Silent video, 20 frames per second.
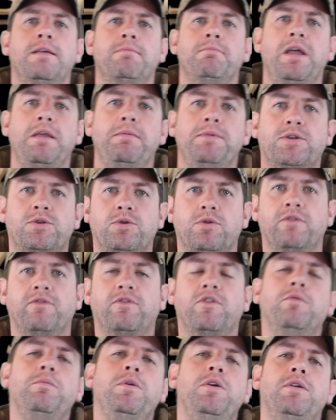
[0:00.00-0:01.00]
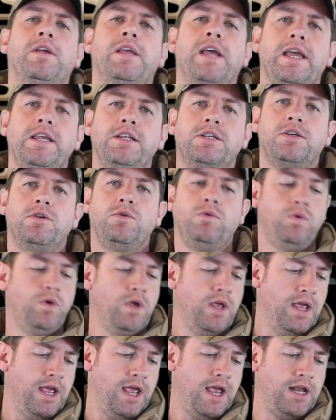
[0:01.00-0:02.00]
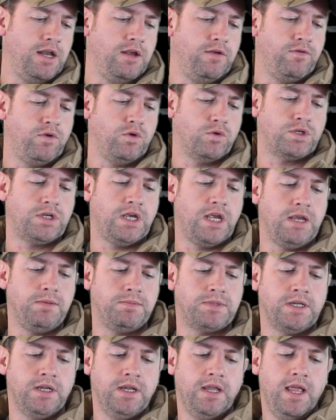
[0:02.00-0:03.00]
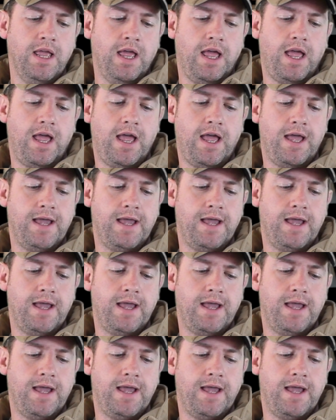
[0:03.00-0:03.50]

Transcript: maybe sort of communicate to any of your teams. You